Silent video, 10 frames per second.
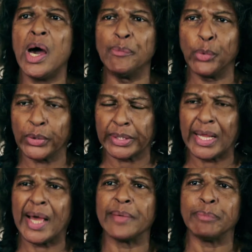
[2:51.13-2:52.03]
of
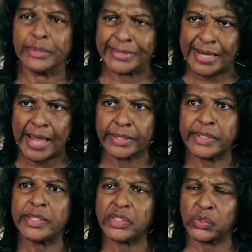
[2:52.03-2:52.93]
borderline
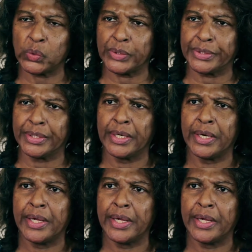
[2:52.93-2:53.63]
personality disorder.